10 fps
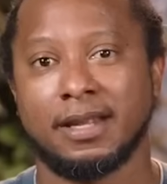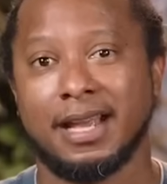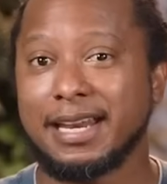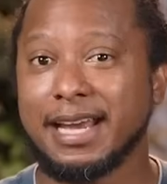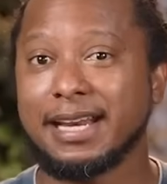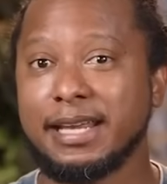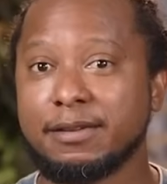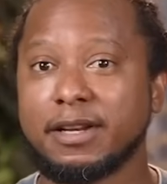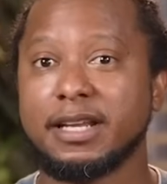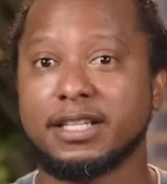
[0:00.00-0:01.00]
It can
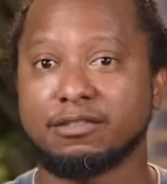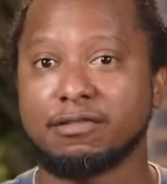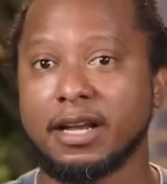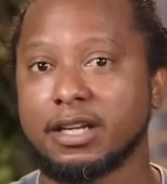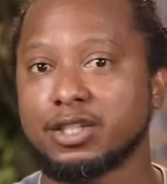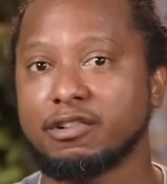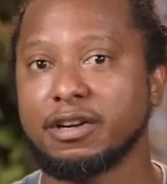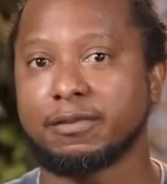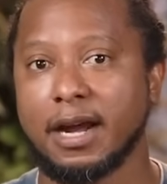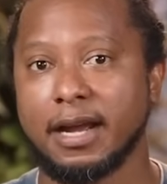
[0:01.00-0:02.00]
even lead to regulatory
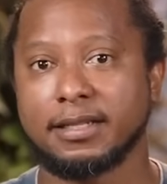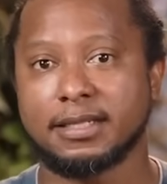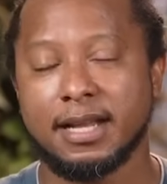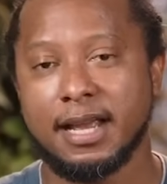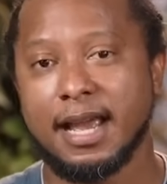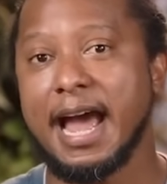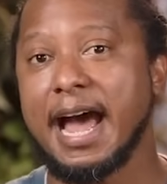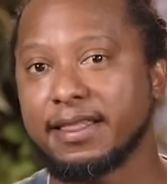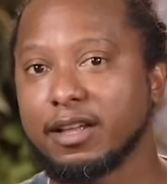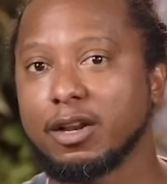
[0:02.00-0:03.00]
fines
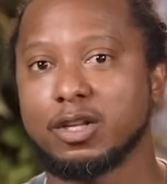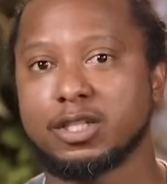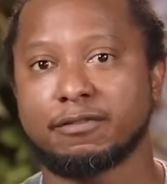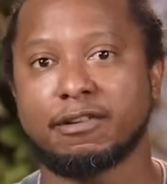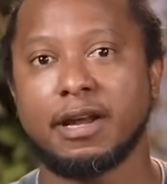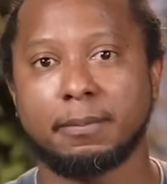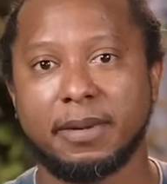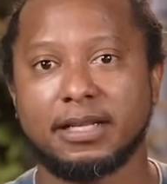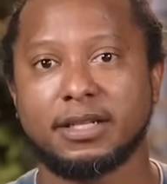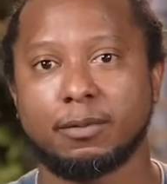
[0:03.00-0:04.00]
and the loss of
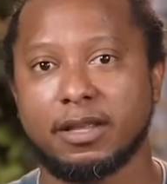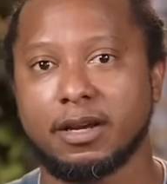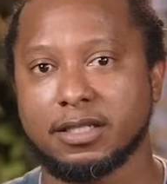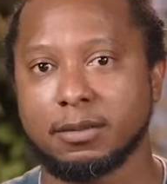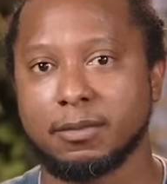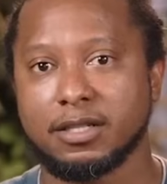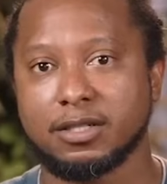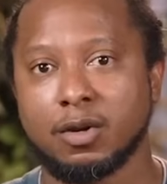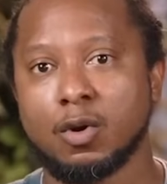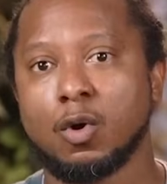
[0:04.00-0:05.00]
credibility with
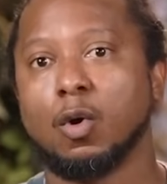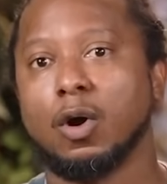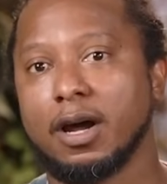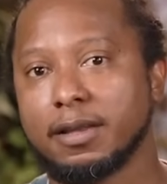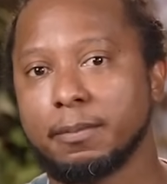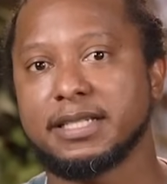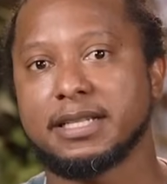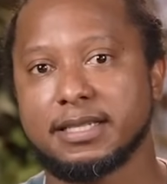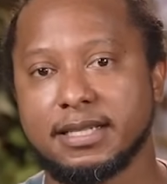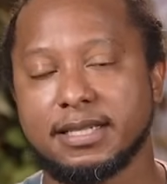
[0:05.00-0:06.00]
customers or other
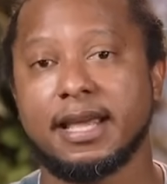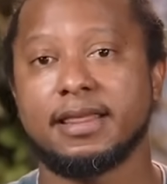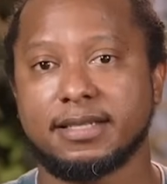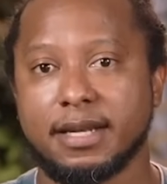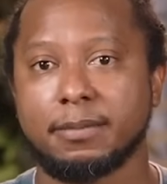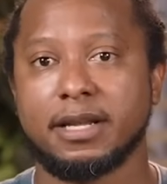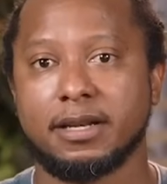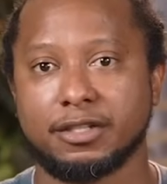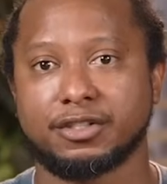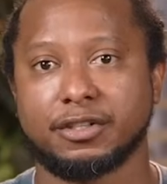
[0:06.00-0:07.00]
businesses in the same
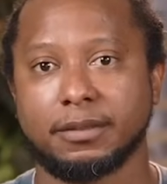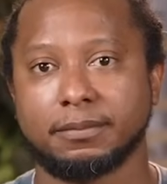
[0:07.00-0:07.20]
industry.